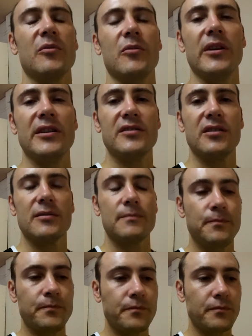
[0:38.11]
Malaysia.
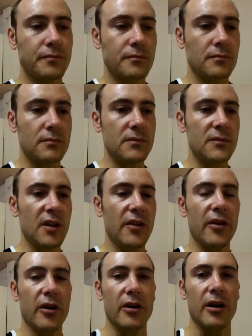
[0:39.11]

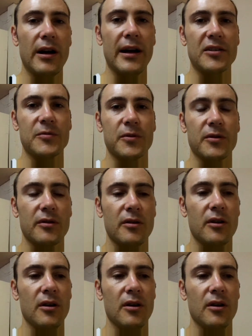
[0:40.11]
They're expert